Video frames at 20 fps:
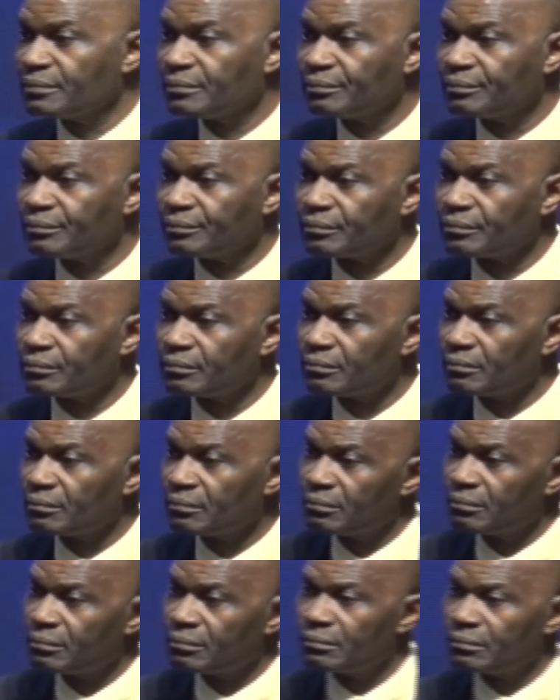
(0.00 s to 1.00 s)

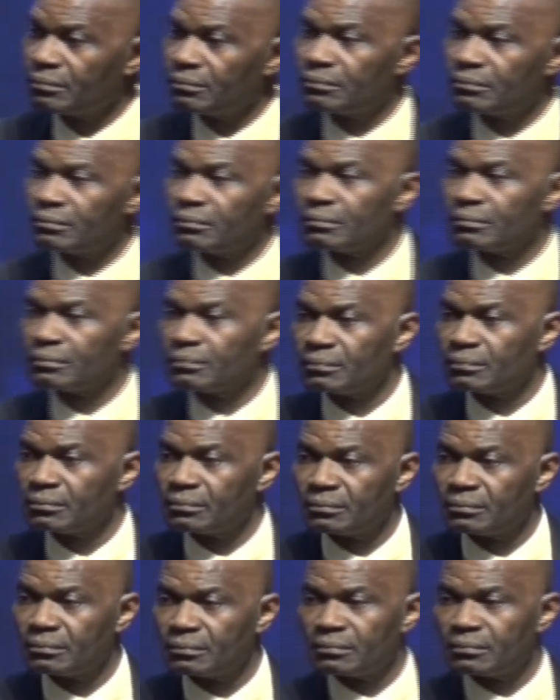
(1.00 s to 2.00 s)

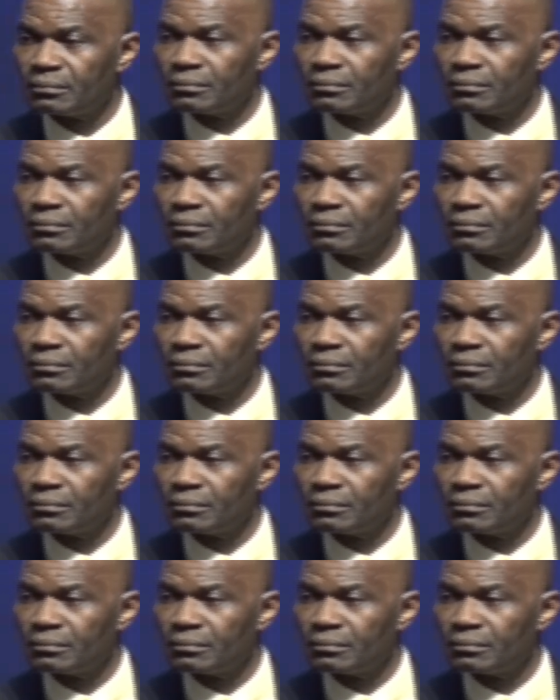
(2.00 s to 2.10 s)
No one is speaking in this clip.